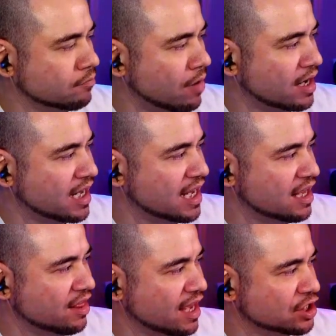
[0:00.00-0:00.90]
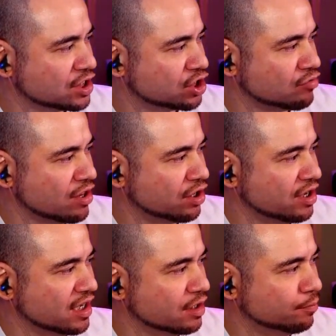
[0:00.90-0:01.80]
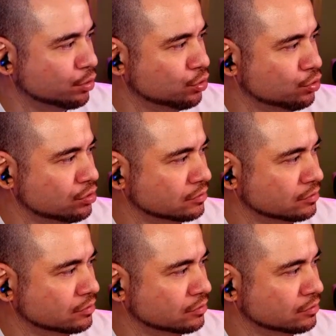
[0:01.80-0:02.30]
And here they're just strengthening the blue.